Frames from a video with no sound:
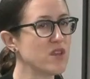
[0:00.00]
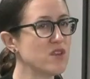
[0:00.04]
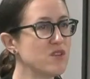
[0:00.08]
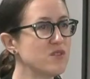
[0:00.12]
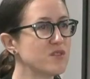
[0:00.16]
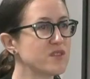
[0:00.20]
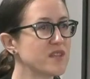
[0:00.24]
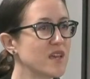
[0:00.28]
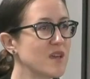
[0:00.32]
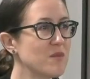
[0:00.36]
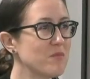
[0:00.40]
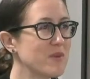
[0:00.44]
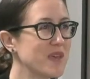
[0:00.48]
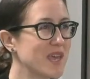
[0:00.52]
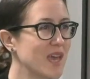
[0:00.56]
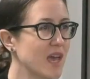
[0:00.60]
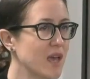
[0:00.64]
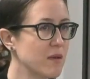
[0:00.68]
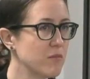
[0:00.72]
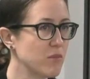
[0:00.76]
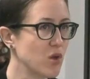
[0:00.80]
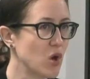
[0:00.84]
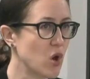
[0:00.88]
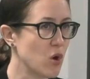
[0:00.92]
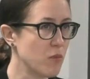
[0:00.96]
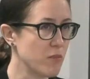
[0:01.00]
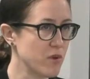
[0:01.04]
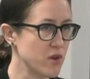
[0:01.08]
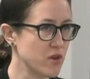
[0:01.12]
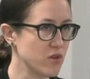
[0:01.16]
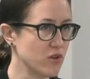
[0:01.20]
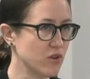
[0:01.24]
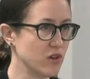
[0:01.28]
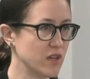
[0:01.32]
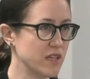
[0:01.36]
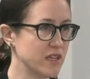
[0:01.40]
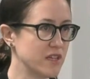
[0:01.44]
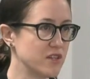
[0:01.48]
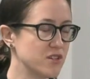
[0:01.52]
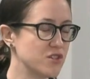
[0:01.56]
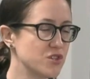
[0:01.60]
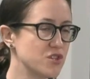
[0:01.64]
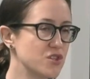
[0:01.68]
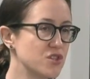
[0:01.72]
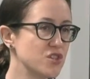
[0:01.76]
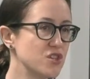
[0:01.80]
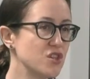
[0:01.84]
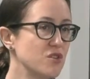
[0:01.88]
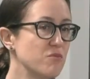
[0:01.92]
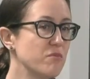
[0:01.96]
you say it became common
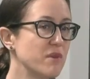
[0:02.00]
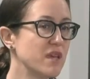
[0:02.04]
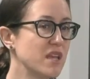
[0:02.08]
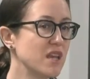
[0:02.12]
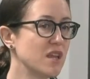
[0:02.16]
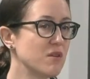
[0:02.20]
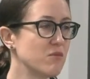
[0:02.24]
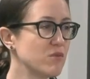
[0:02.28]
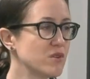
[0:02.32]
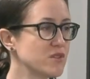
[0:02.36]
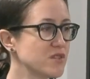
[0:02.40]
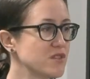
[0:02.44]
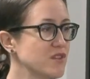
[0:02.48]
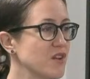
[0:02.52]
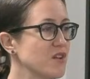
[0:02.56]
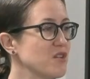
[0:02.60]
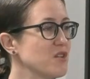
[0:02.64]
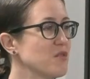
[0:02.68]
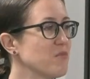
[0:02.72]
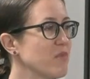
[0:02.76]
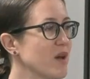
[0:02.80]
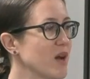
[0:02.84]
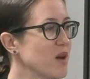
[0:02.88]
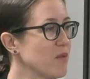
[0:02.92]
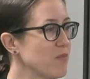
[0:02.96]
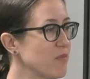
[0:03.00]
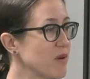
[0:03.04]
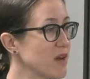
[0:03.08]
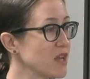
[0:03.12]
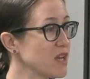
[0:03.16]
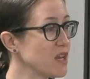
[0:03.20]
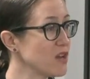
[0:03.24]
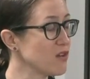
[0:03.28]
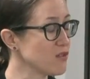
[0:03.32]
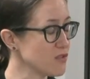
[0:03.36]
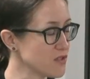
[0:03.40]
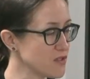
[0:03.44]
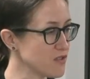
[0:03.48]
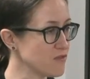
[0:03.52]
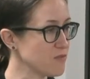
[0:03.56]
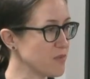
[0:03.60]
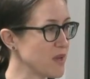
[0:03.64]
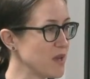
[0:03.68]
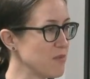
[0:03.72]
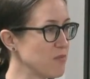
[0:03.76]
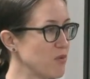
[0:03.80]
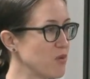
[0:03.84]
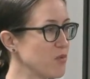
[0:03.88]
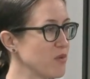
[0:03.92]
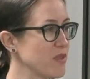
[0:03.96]
knowledge, do you mean it was known about by lots of
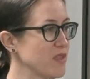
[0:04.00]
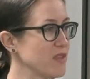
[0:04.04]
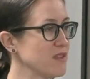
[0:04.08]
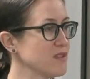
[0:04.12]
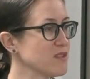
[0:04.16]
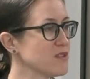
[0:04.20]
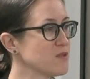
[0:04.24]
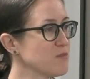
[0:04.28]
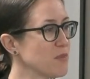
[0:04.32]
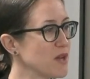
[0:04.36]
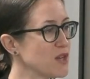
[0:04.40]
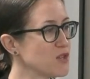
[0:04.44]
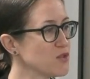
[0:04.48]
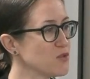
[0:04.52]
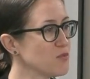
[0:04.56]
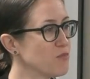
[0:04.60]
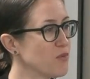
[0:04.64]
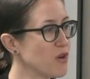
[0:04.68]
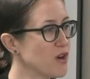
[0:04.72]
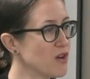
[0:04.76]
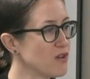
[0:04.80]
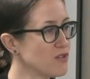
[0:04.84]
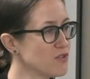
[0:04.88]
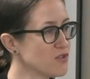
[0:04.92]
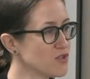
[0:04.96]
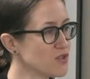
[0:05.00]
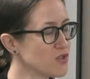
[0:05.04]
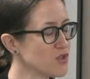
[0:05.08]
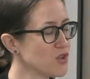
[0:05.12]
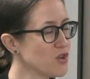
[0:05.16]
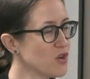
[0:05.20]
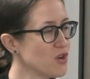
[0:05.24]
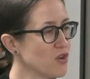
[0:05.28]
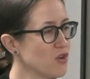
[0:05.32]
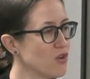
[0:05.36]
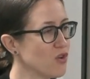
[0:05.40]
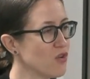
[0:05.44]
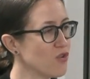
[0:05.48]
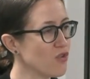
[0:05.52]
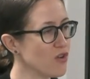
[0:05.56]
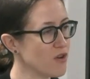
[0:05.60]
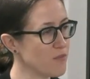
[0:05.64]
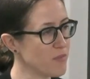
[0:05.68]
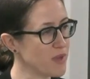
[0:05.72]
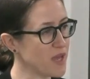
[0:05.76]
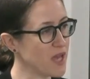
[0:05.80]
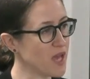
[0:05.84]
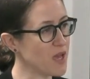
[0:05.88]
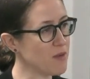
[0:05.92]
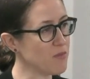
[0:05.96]
people within Special Branch, or it
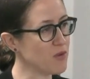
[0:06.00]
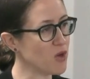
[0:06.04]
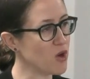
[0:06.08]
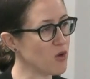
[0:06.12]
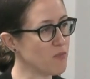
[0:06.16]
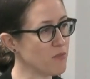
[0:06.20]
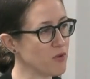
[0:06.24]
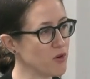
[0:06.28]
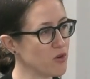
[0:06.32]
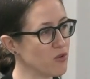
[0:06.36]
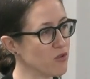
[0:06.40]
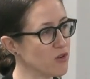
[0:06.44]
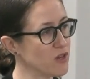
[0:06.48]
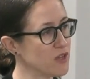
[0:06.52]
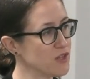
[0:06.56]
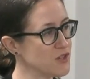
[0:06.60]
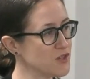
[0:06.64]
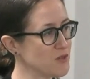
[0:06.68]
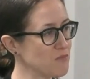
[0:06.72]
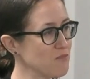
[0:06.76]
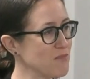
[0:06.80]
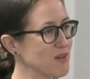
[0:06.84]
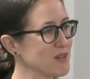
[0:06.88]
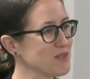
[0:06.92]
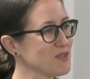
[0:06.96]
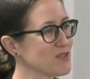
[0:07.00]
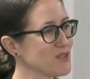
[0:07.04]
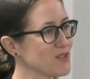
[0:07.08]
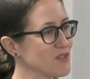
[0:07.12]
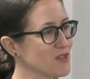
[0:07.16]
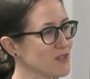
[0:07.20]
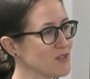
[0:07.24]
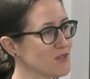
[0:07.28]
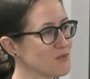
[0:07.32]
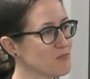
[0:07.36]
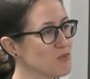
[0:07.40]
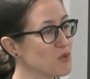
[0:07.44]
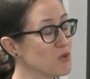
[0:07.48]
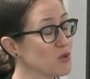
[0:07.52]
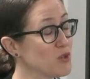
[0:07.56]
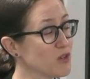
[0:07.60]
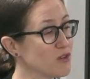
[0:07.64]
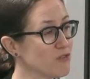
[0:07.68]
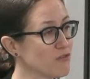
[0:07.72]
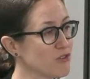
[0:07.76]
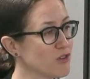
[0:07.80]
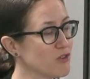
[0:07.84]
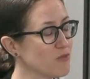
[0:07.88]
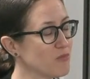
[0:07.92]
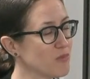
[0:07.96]
became common knowledge amongst a smaller
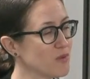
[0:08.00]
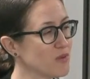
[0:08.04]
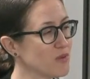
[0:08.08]
group?